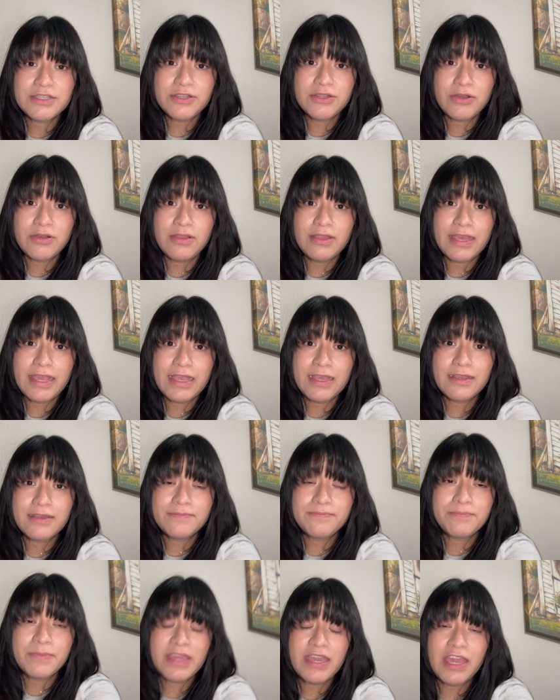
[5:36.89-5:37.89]
you know, like
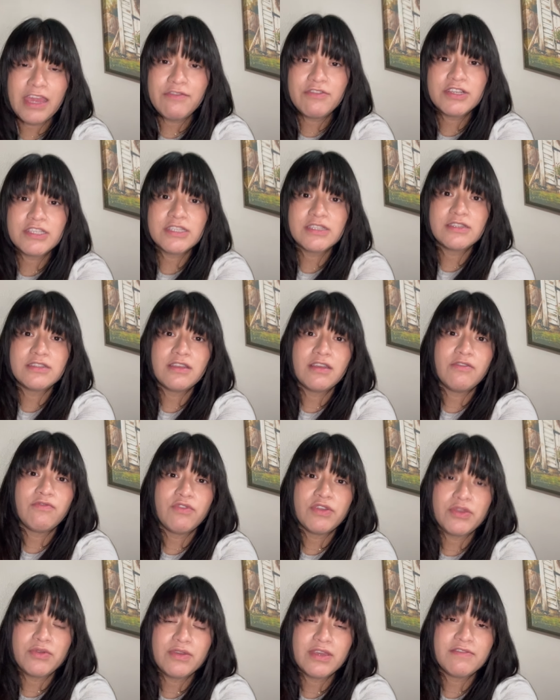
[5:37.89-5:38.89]
behaviors and stuff
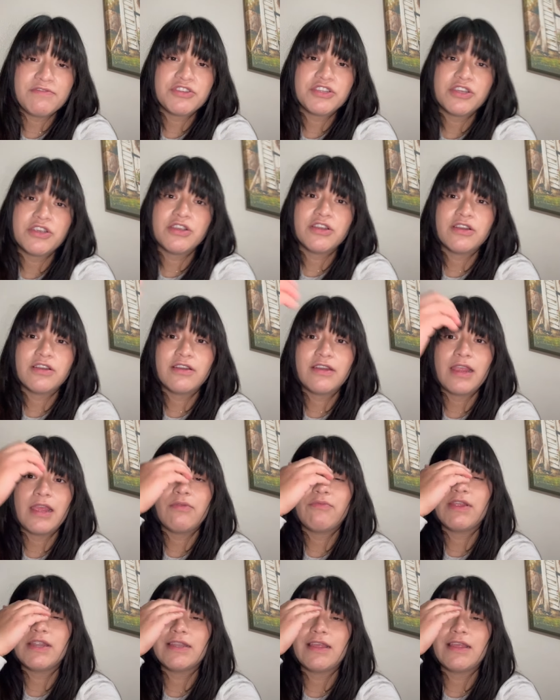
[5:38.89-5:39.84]
when you give sugar and red